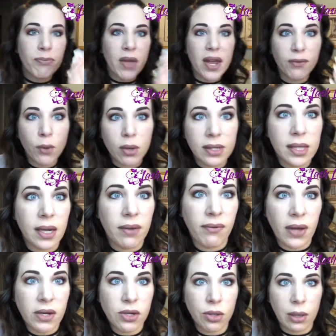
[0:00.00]
And of course it
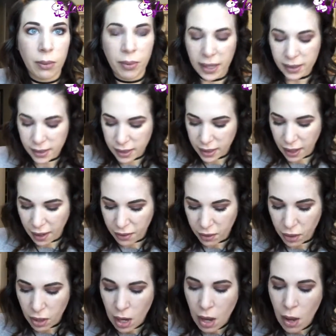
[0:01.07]
eventually blends
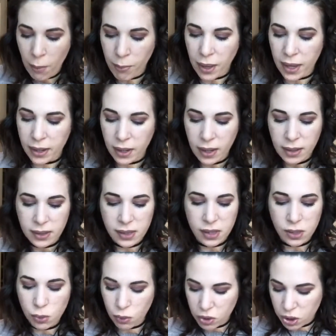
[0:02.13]
together. But
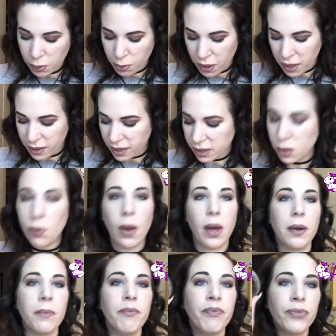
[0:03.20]
since we're just putting this
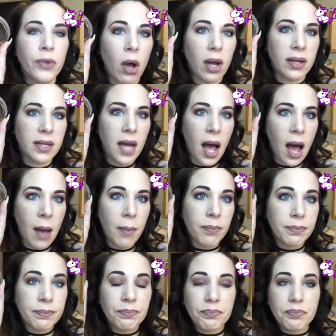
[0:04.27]
one on
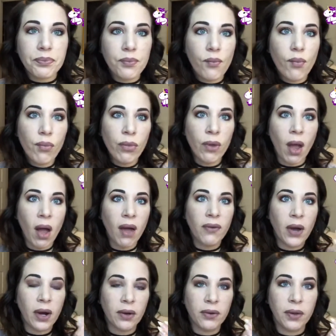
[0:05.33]
top of
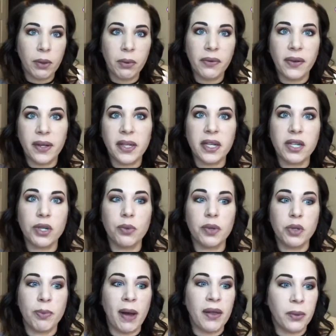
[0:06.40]
our liquid foundation,
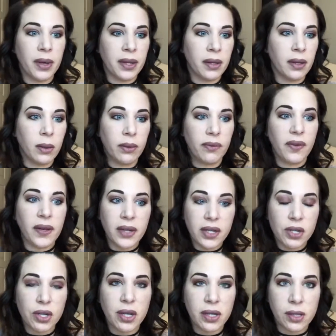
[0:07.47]
which by the way, the liquid
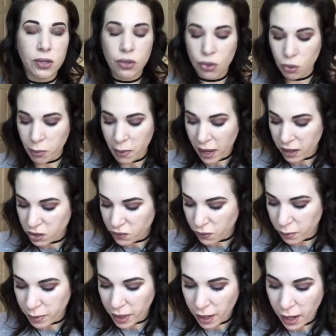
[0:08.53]
foundation is a true match for
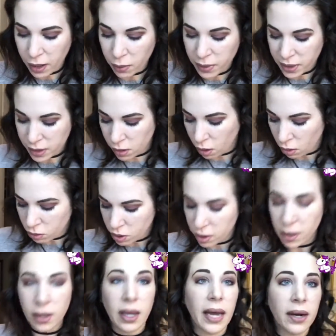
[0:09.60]
me. I always go to
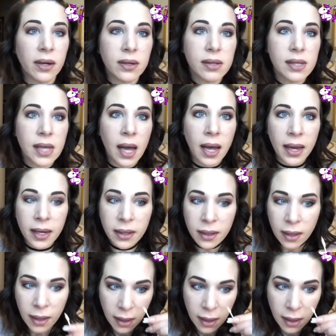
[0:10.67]
the lighter side